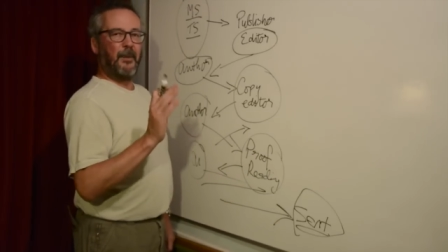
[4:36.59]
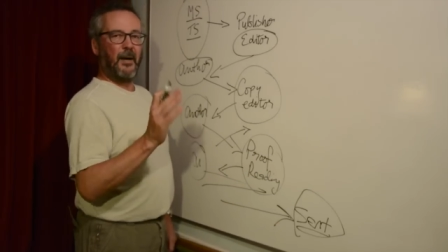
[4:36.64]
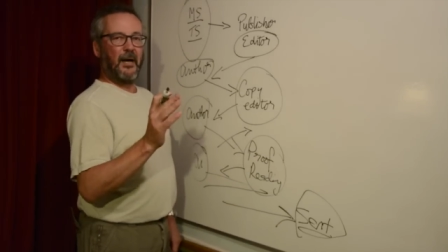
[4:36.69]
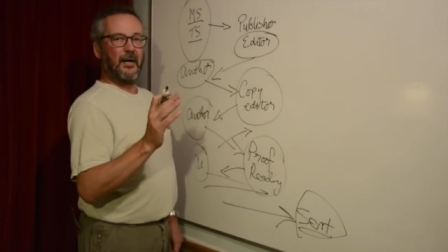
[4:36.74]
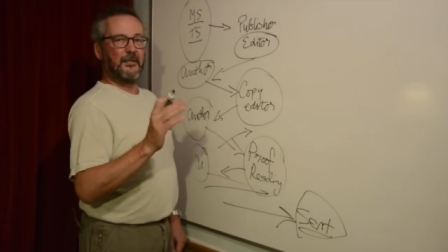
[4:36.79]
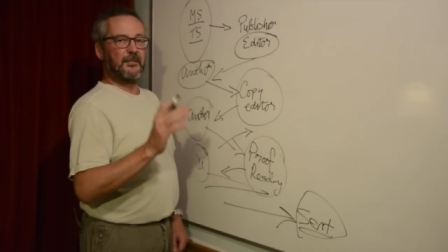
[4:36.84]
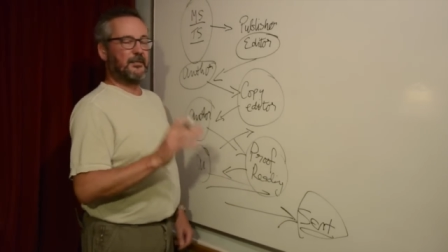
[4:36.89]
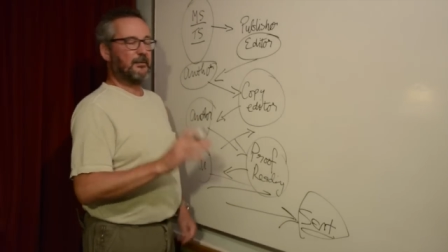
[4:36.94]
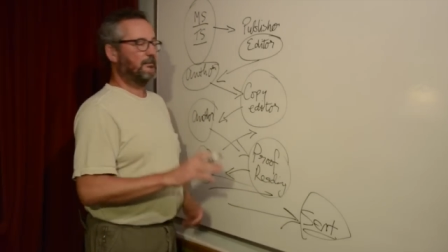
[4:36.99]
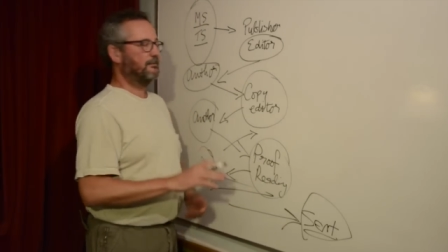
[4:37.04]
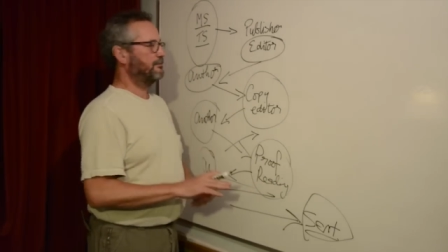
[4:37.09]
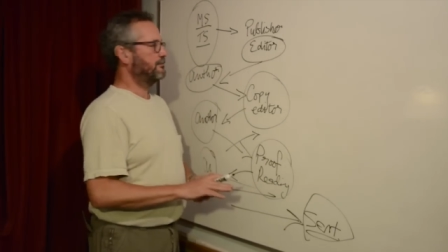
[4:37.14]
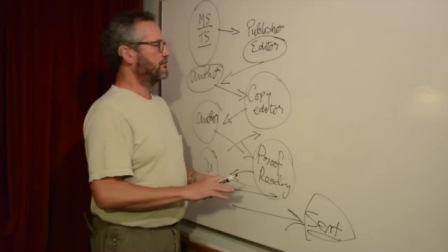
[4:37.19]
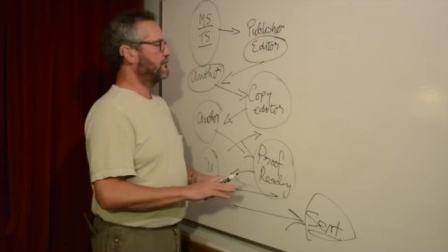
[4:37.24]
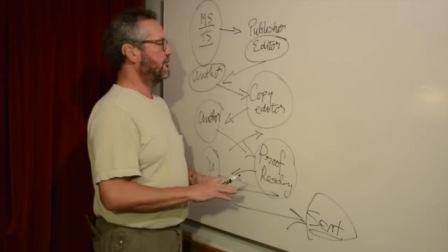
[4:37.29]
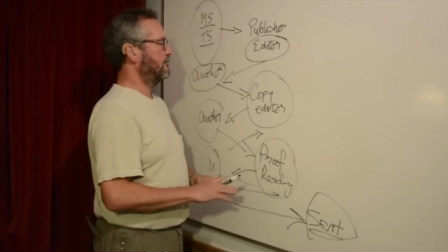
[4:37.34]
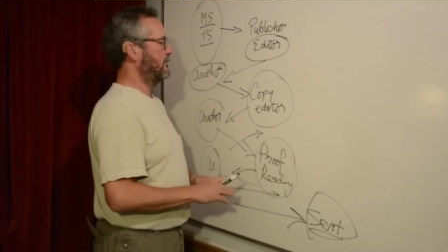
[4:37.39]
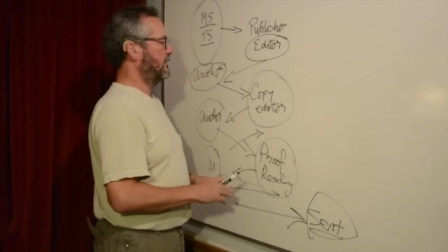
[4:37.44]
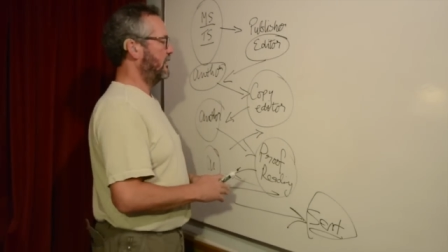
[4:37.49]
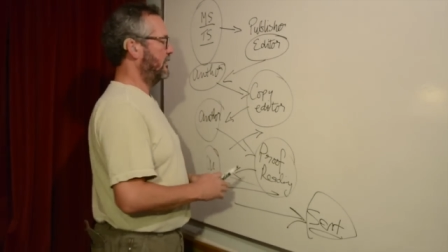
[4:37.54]
But
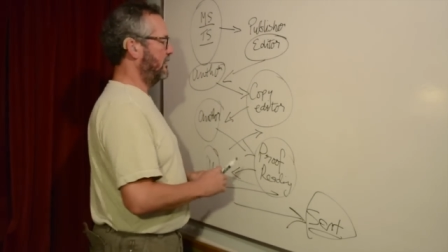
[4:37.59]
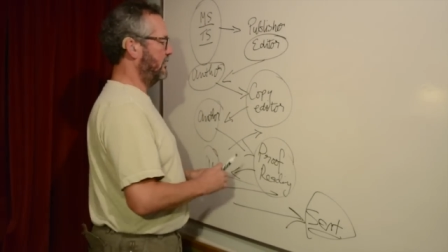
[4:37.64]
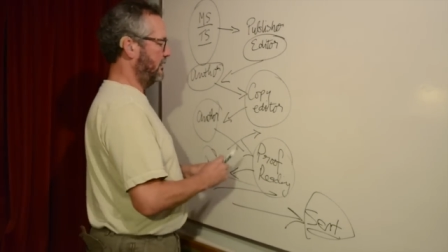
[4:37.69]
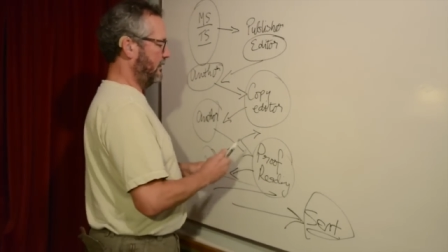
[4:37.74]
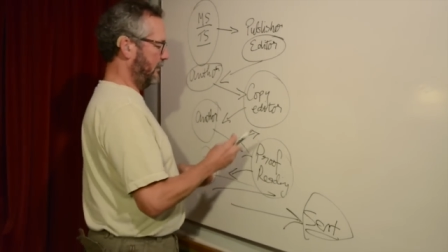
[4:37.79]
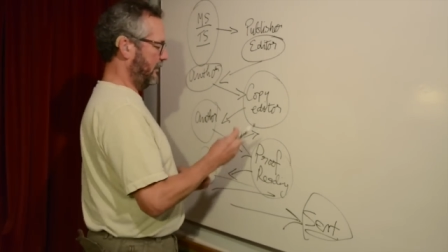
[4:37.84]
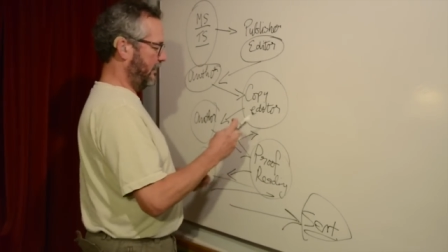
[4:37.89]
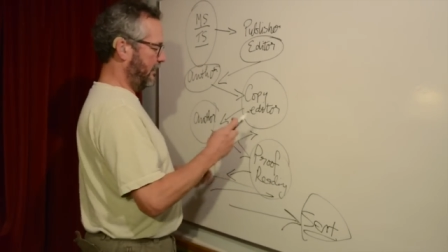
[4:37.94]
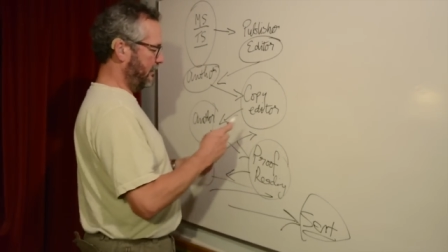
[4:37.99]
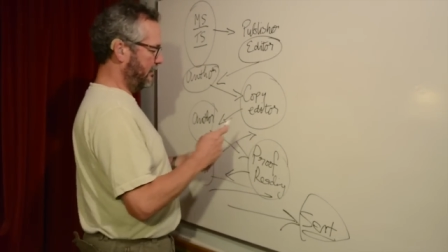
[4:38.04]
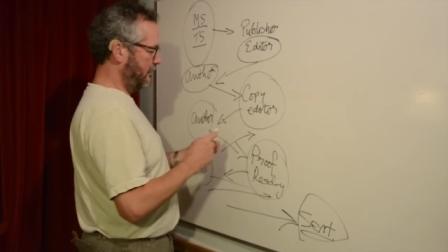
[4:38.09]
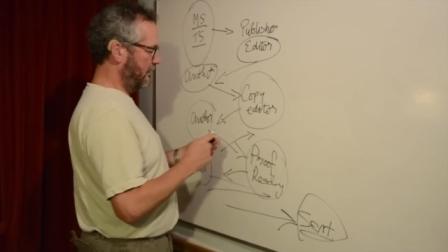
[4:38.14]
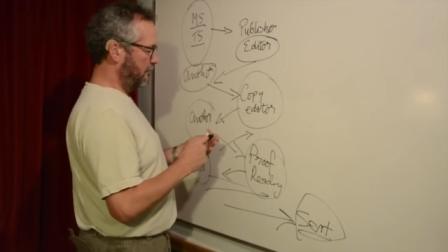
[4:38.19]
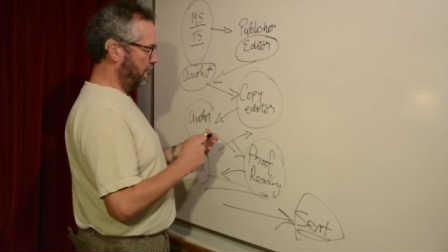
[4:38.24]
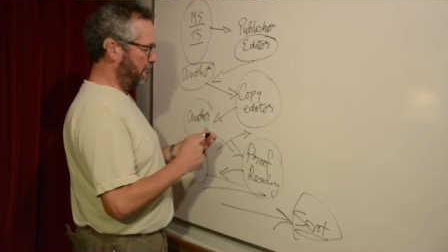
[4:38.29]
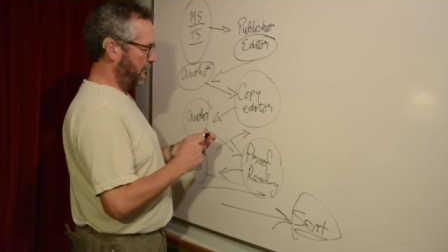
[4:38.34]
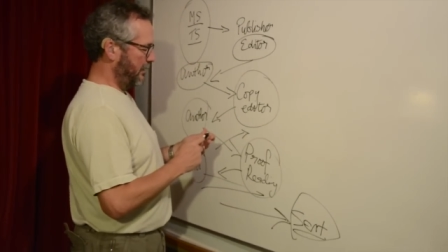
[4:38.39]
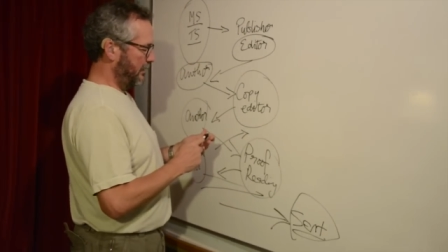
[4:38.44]
in the